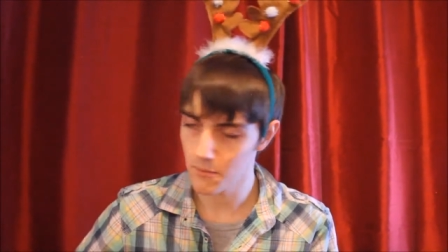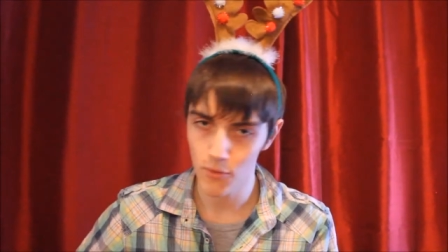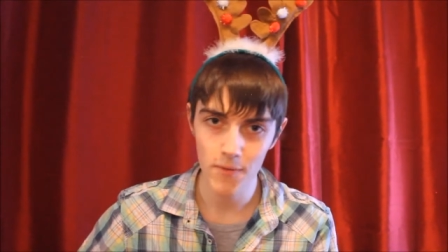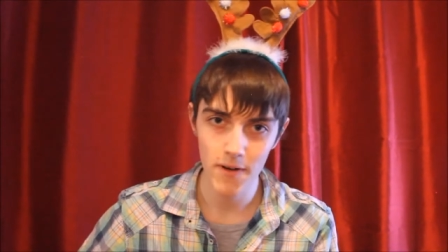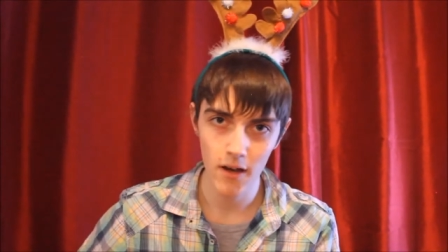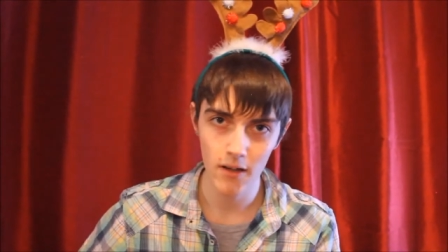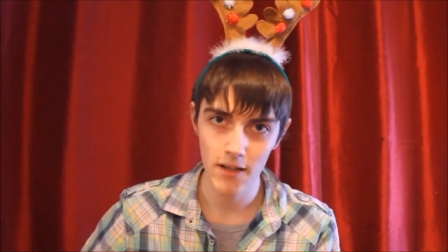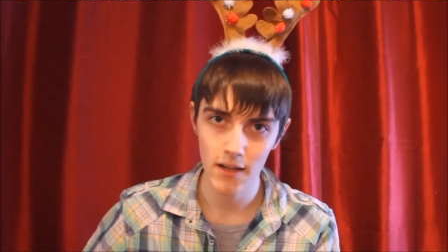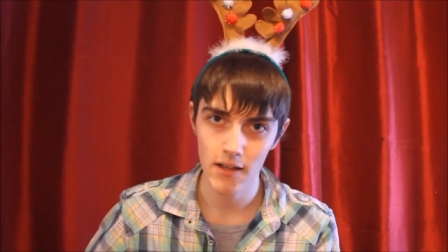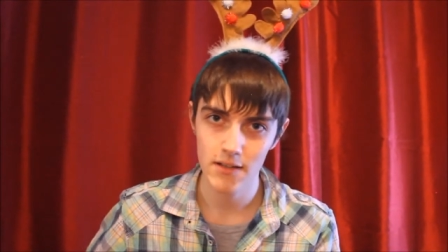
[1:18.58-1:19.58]
Moving on,
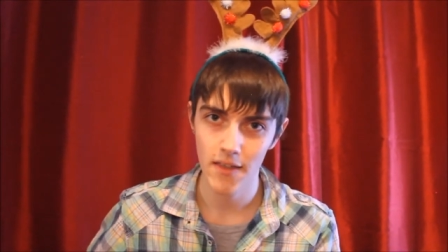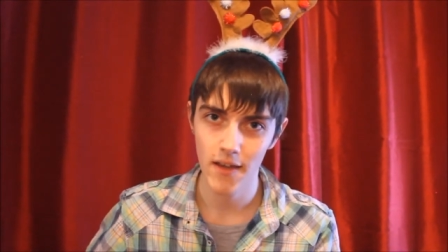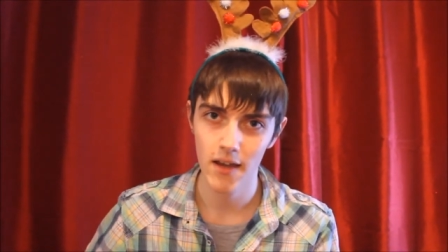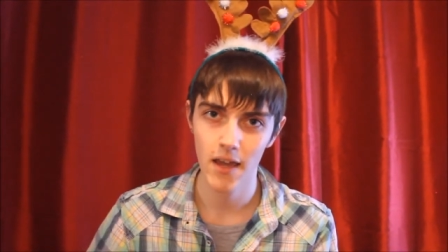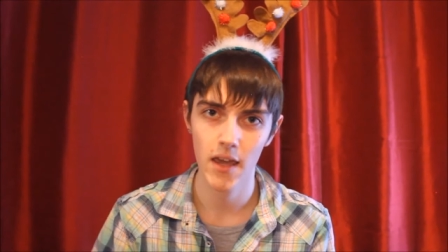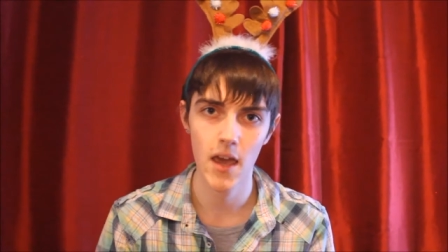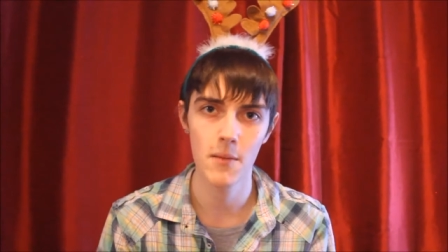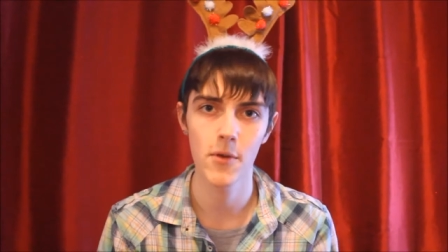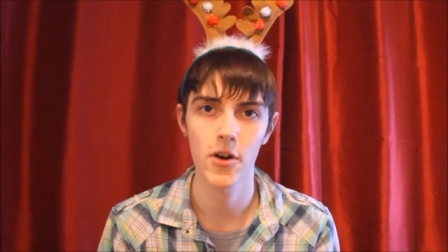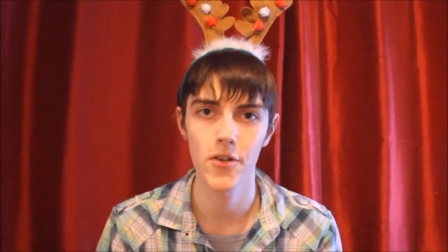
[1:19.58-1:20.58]
I'd like to thank
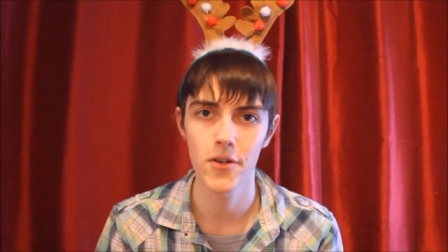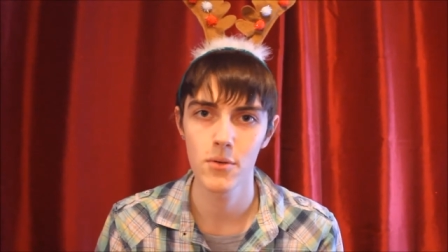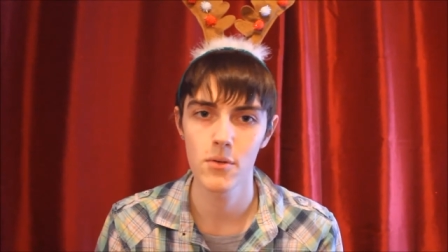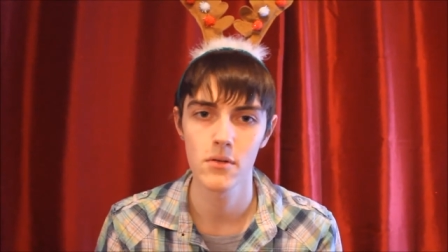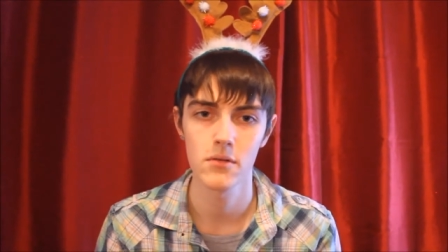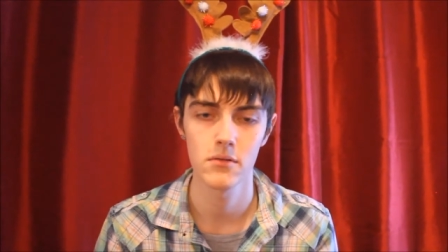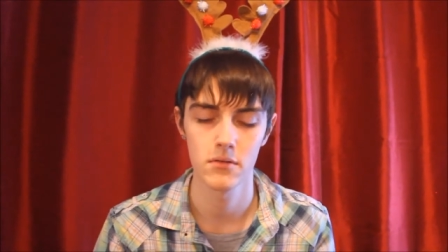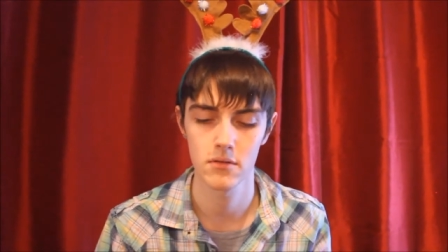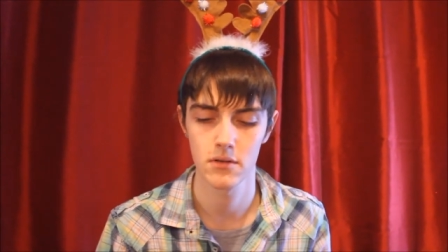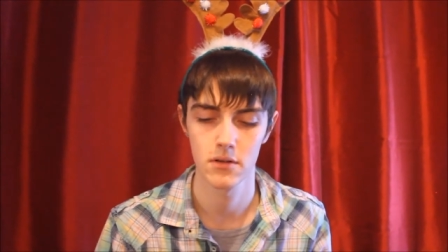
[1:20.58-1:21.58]
Game Crew
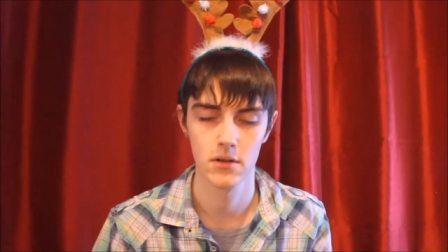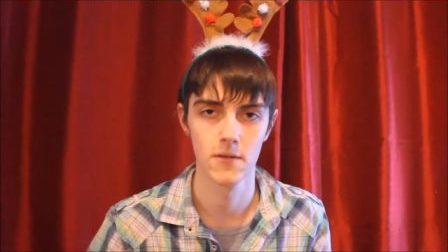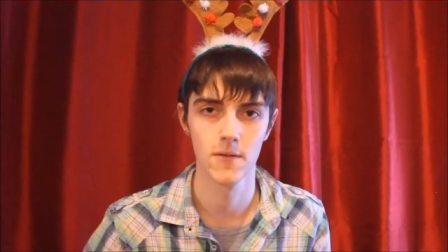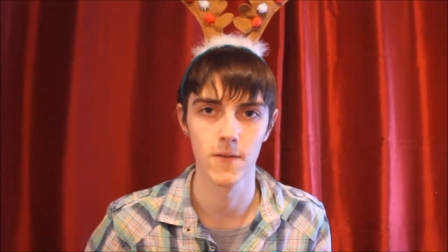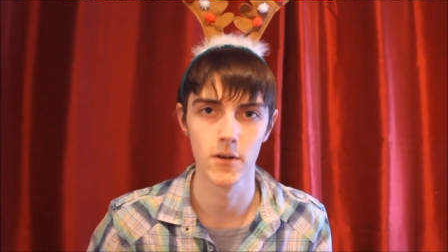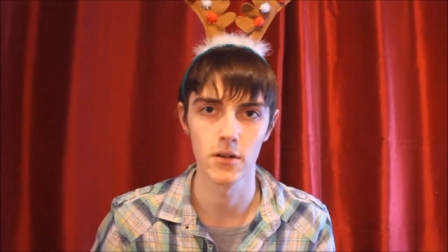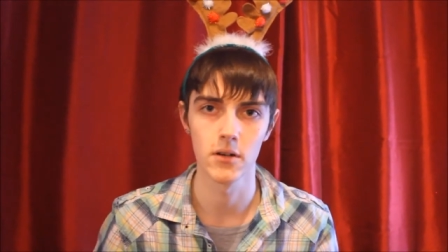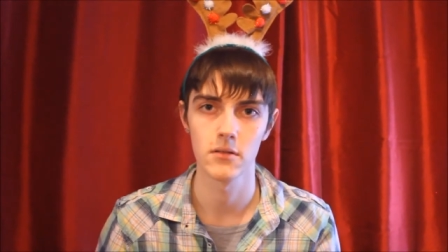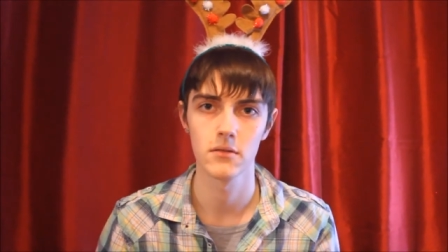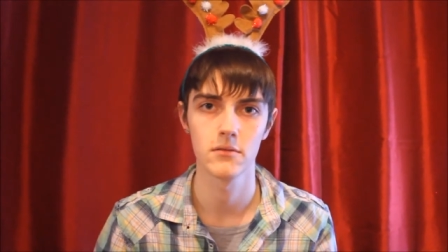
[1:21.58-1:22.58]

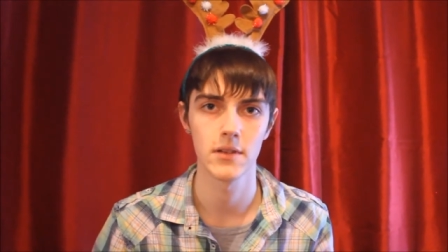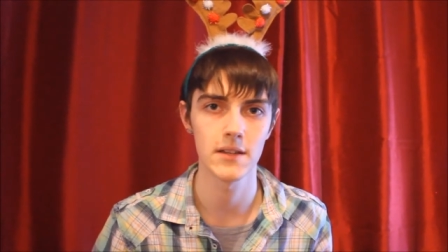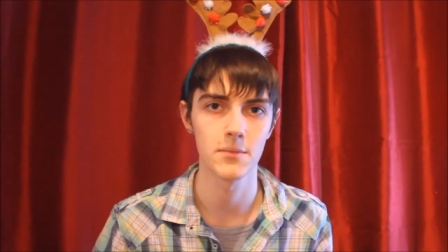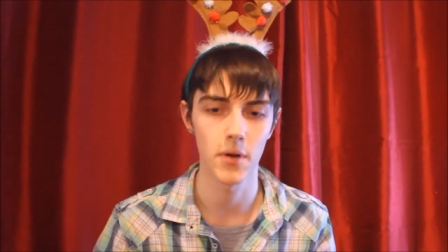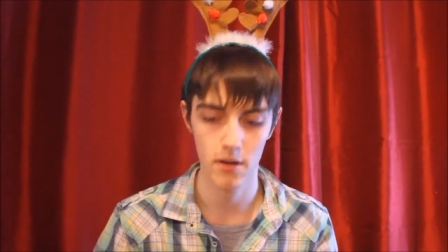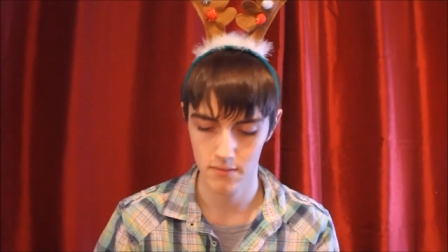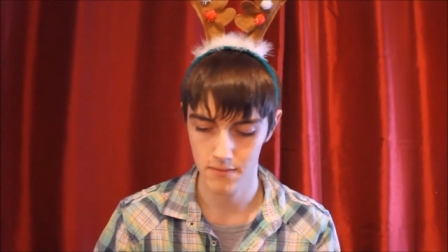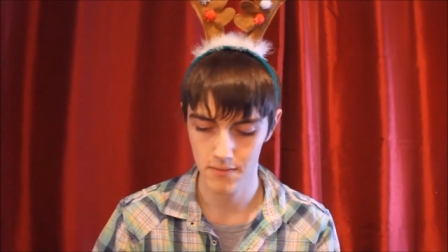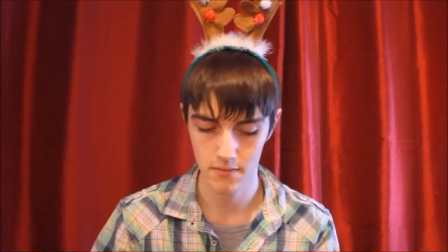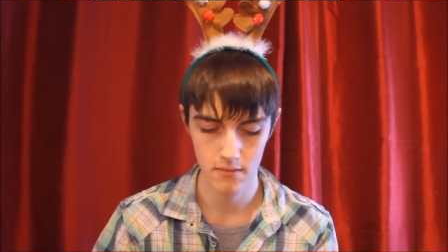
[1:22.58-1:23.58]
for its
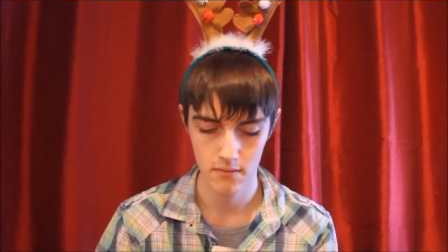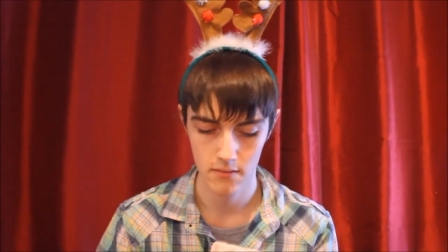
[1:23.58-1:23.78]
boxes.